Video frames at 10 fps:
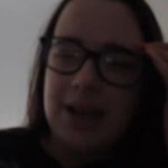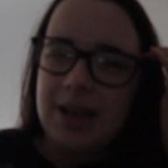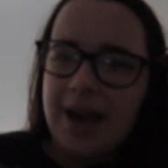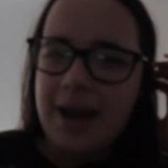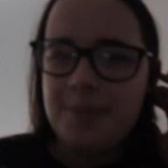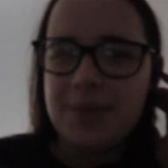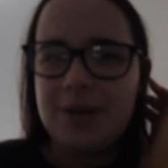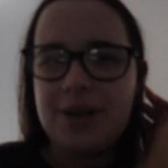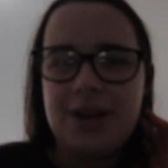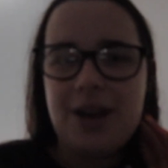yeah, I'm
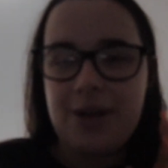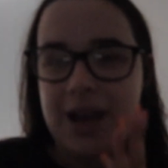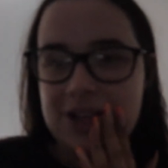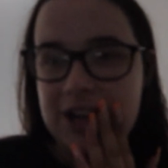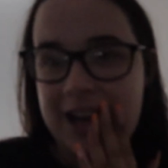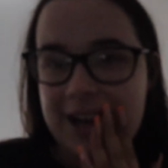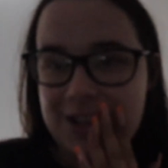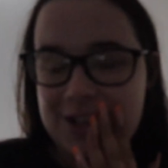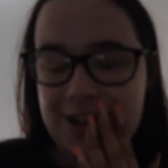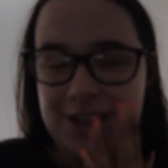gonna go and get
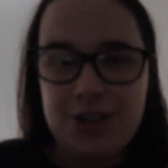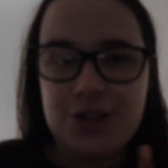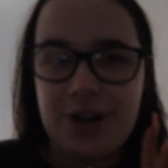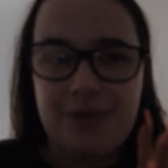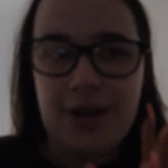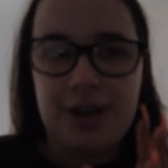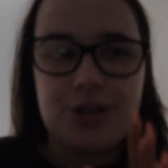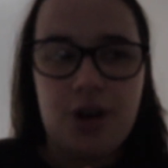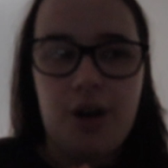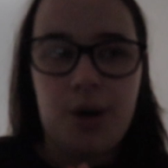changed. I need to try and find a
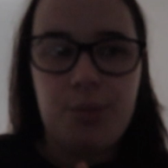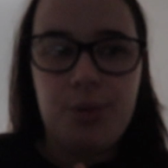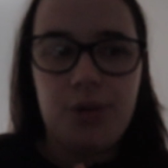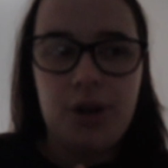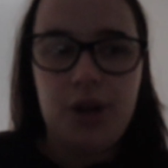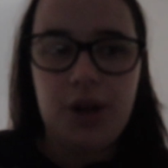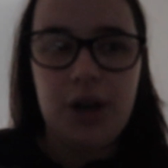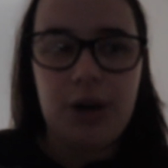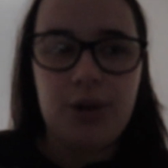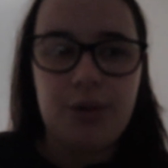top.
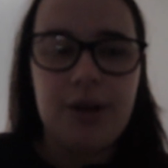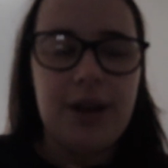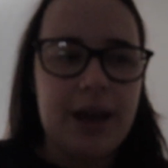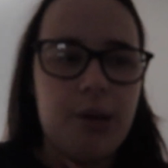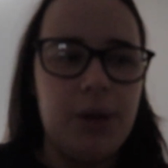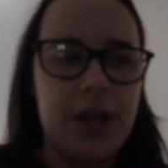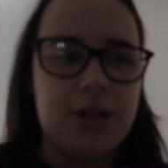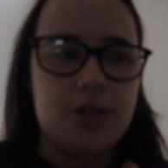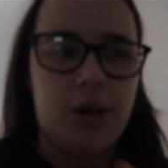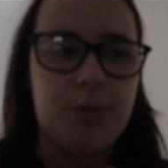I wanna wear like a
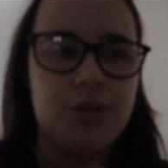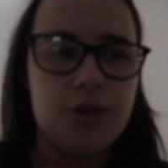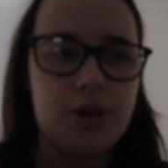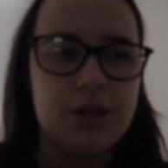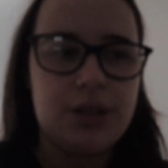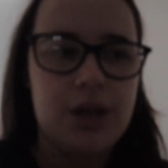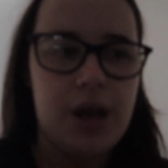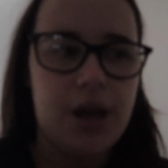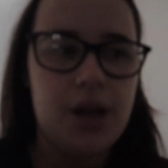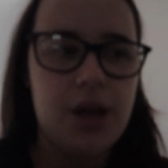plain top and joggers
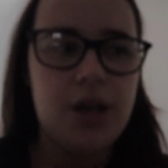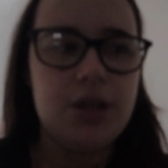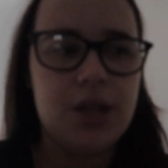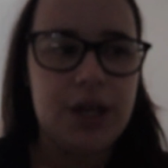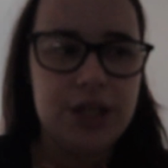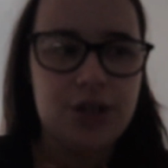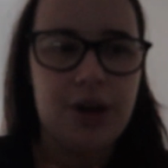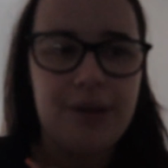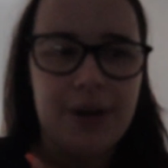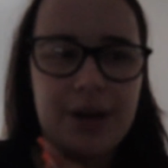today, so I need to
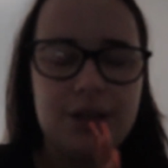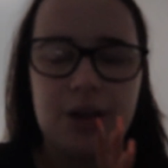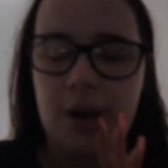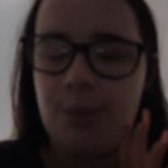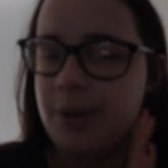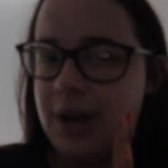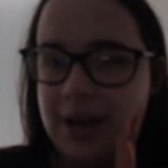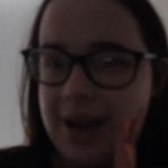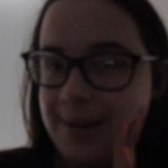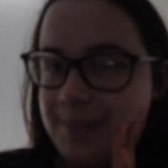try and find a top, and
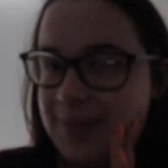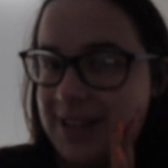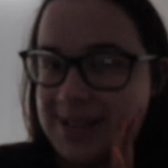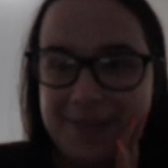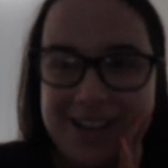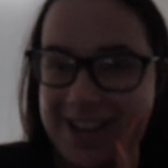yeah, that's my